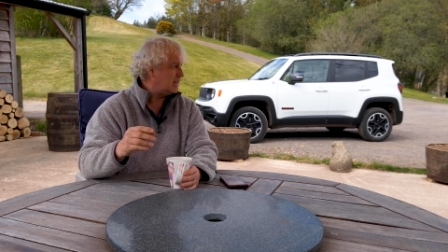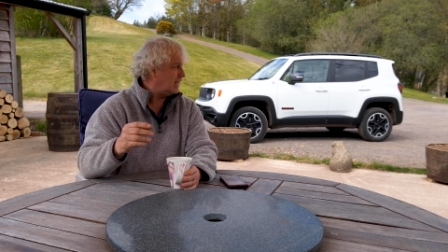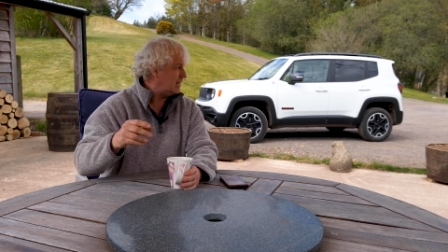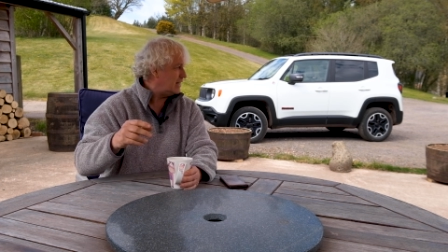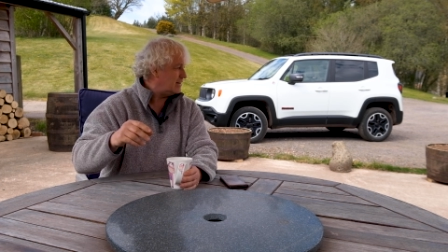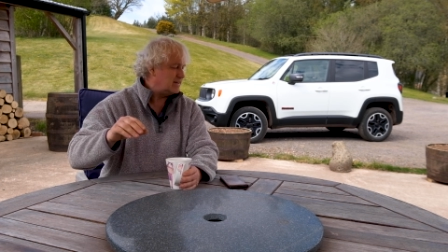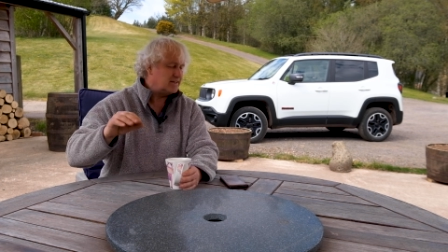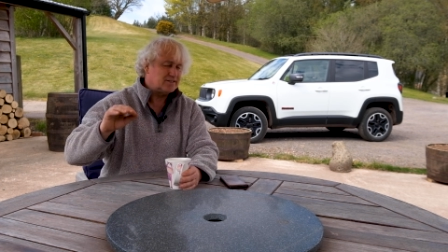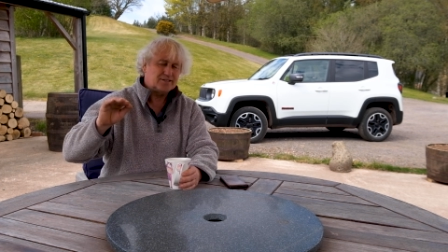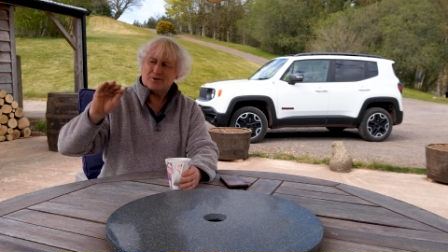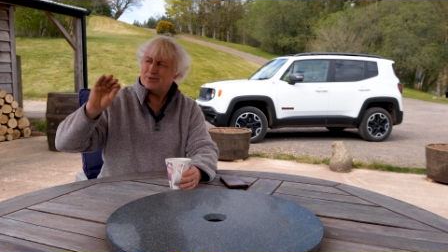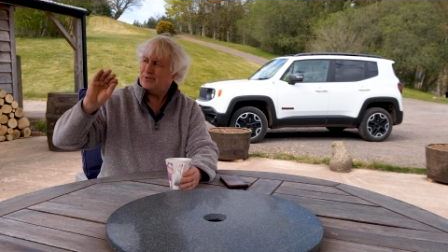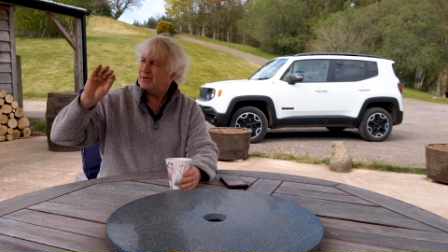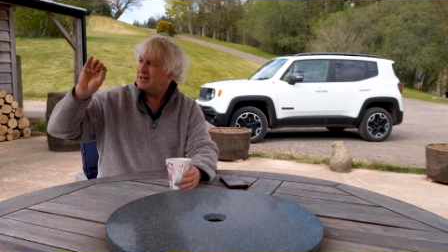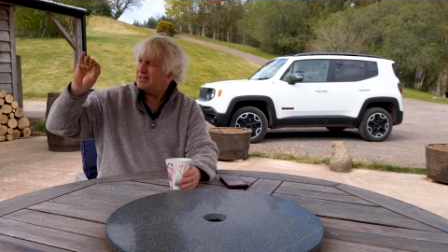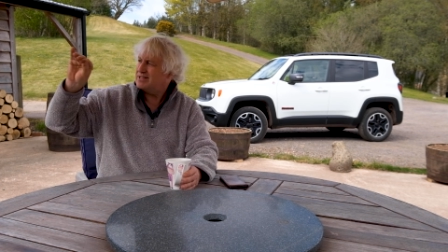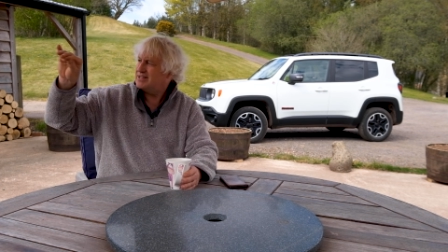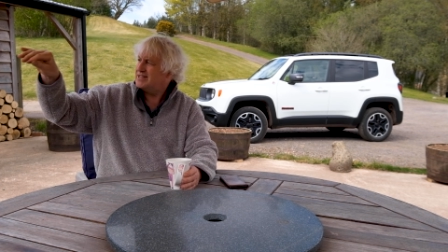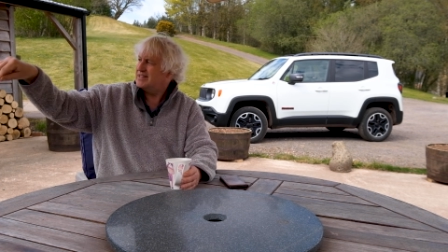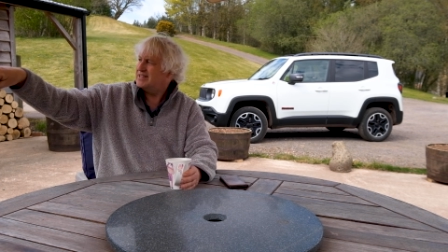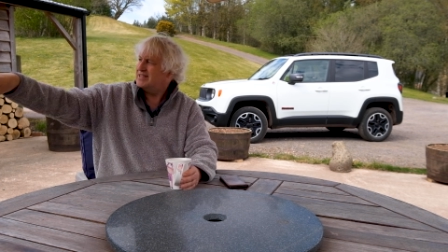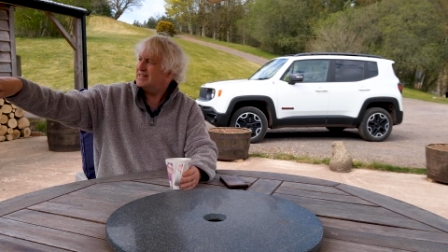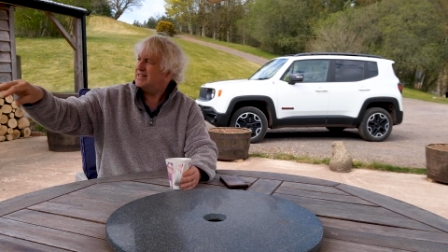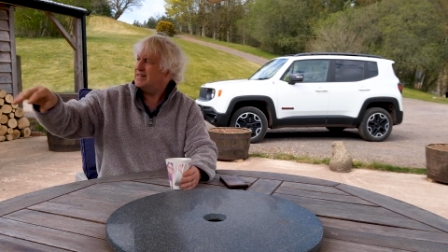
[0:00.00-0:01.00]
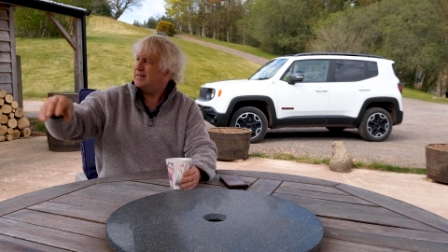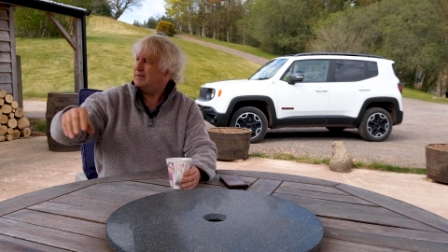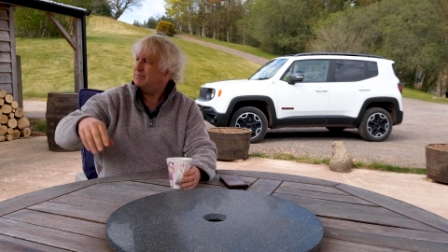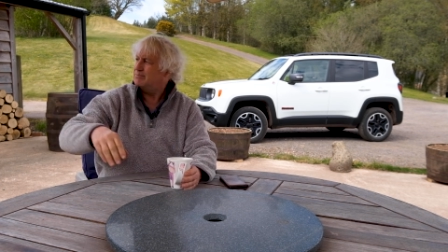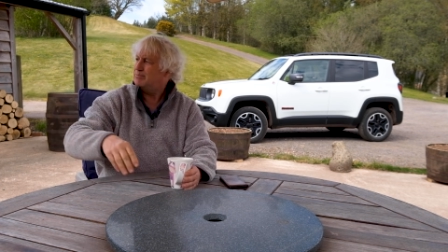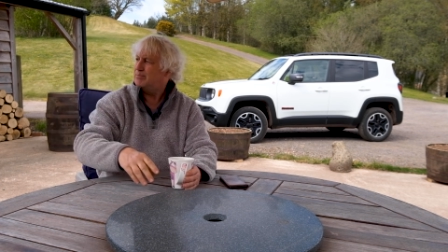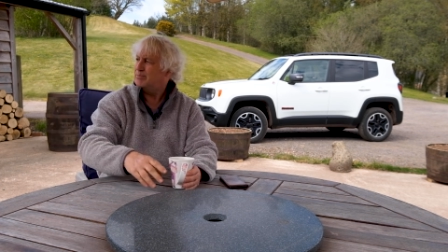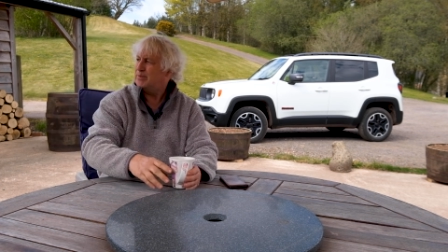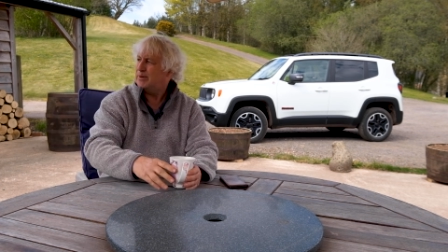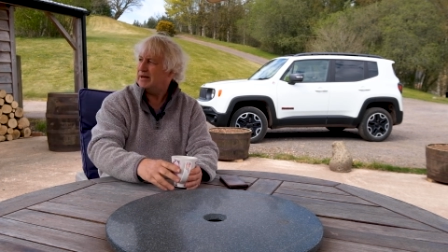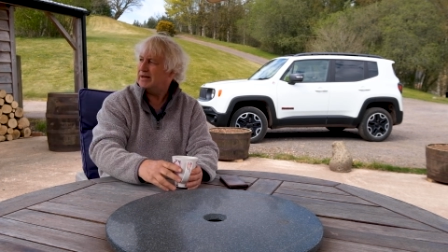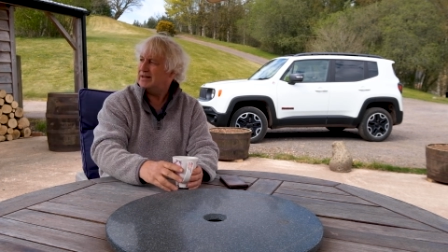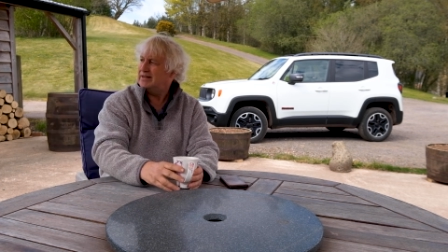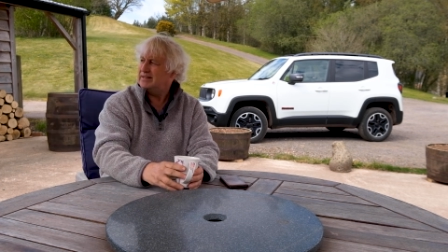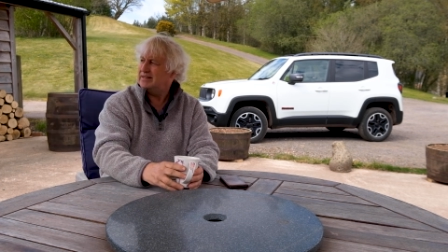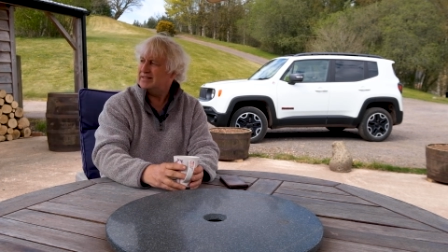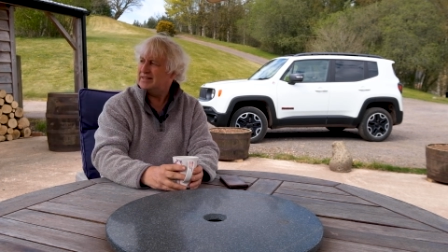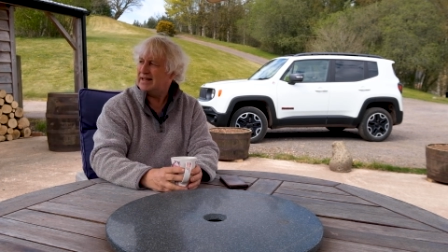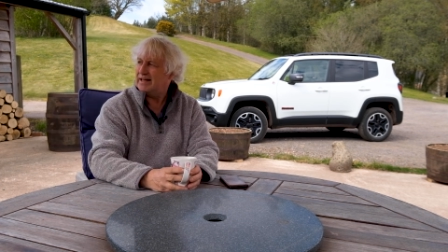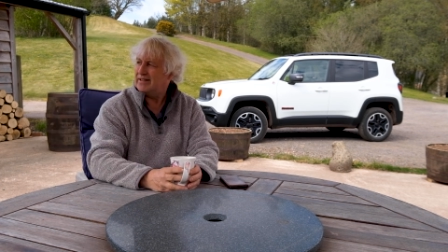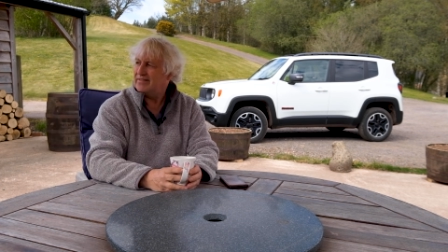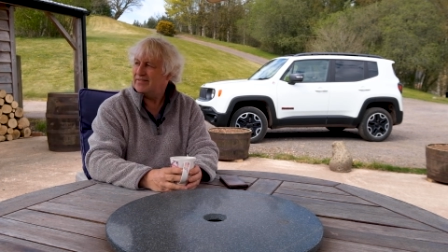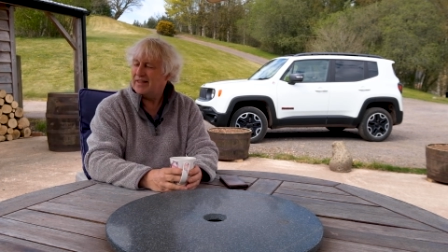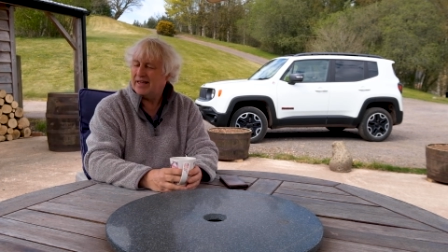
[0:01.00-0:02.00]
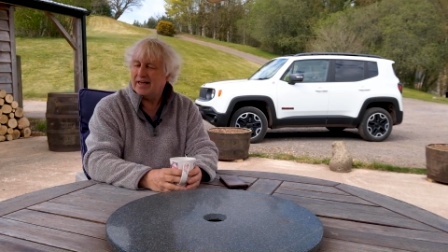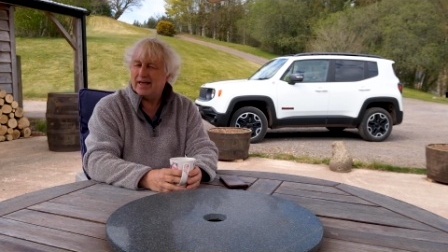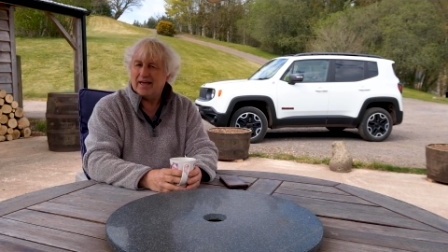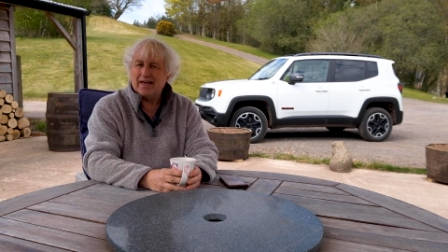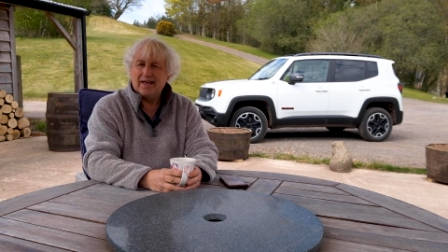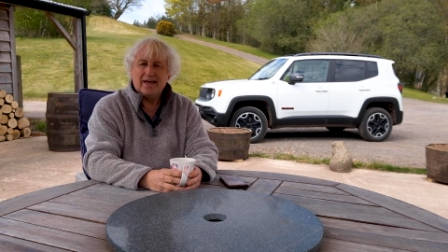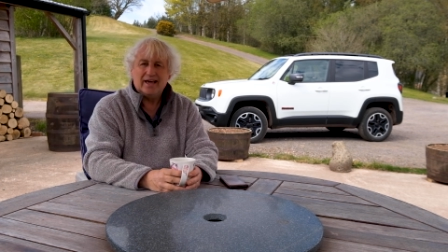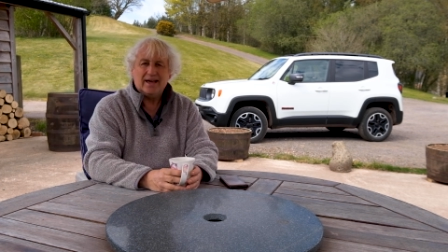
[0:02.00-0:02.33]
there's quite a steep bit down there.